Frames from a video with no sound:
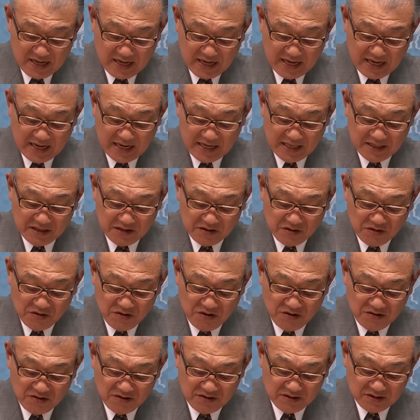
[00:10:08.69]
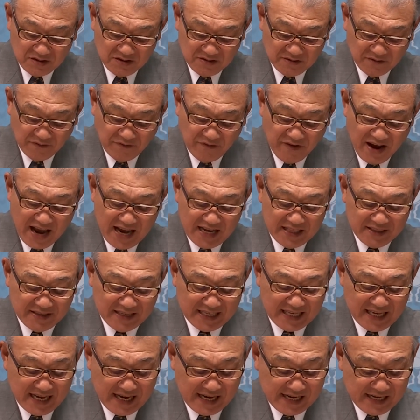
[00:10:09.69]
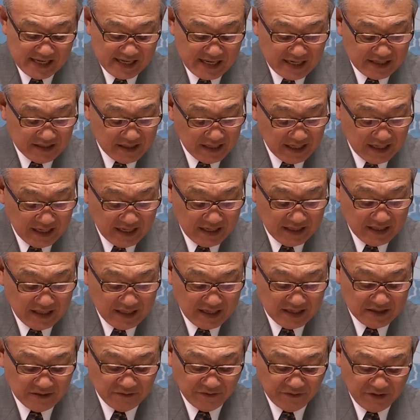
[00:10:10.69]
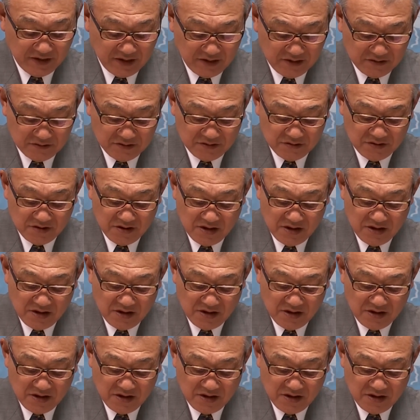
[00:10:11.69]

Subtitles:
and go on to find careers in this field